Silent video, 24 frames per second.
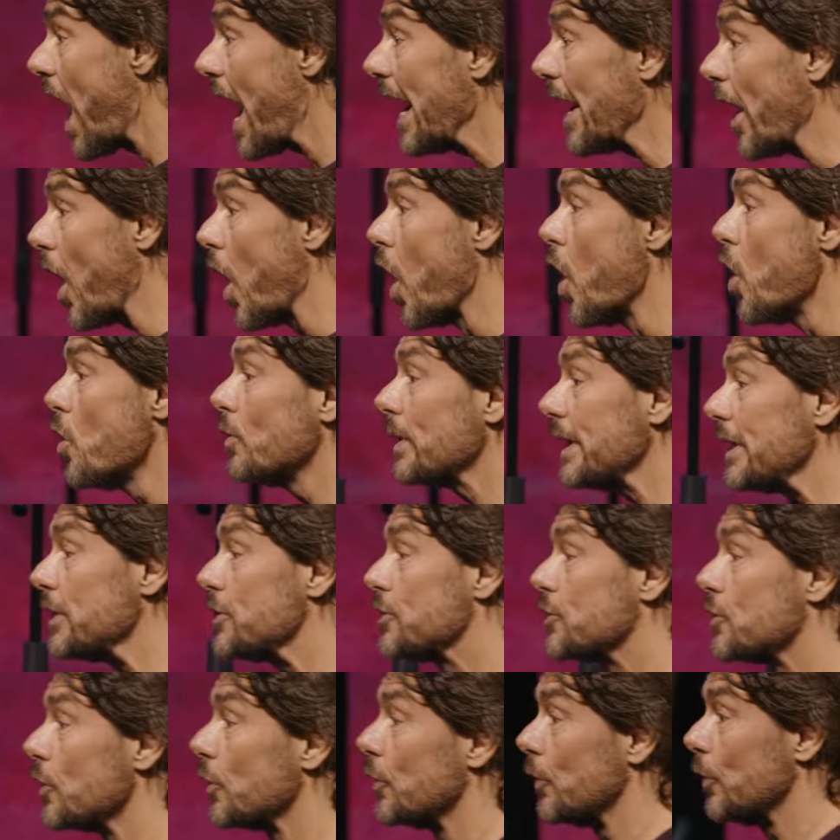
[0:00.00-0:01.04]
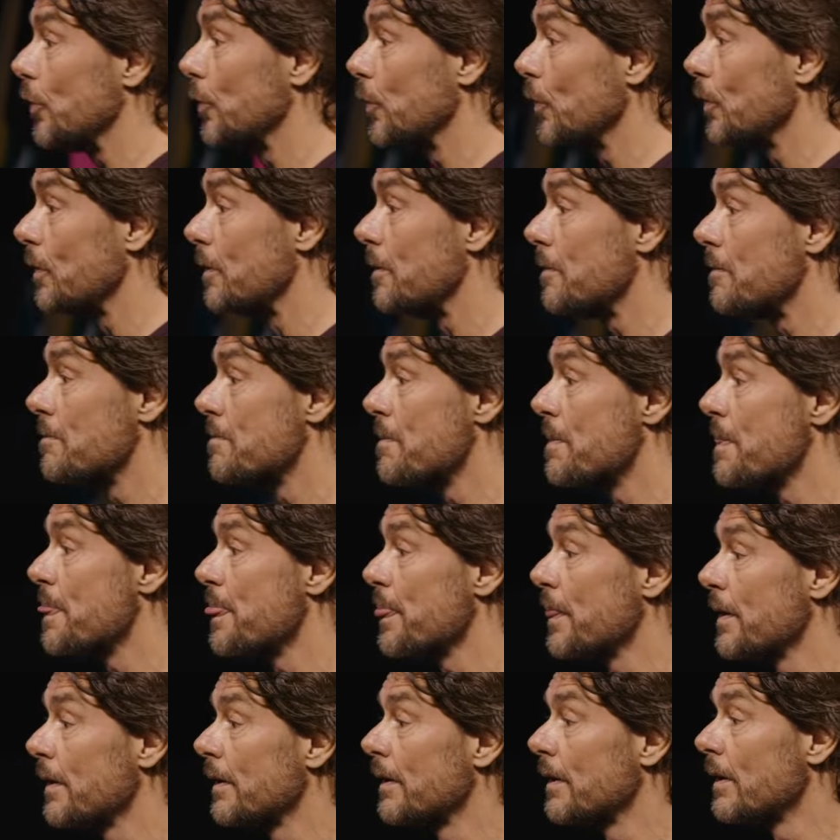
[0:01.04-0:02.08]
I only do
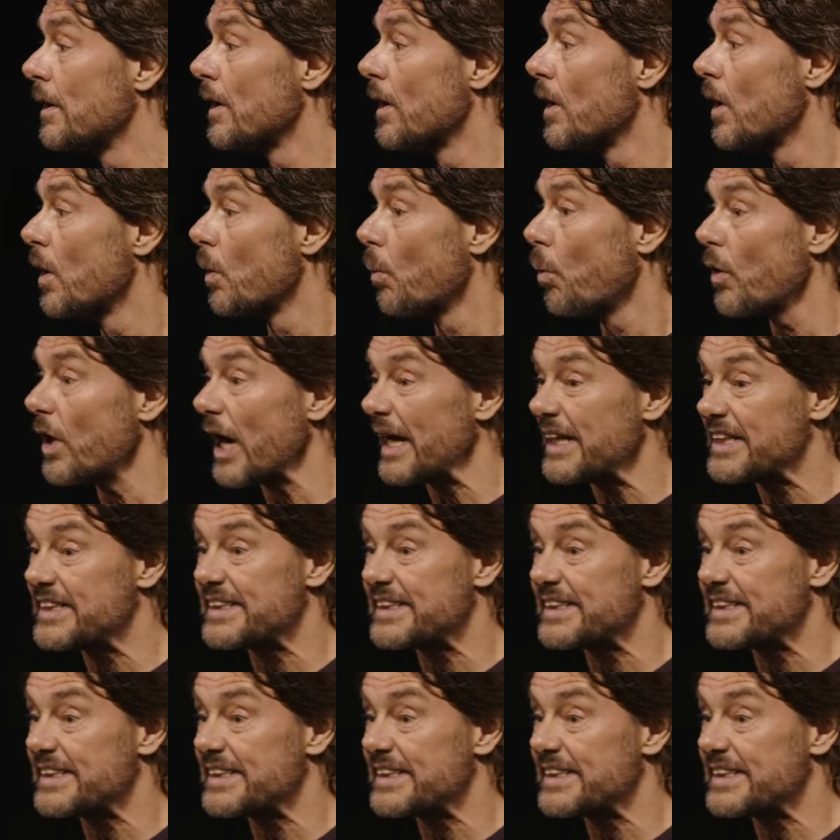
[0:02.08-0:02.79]
what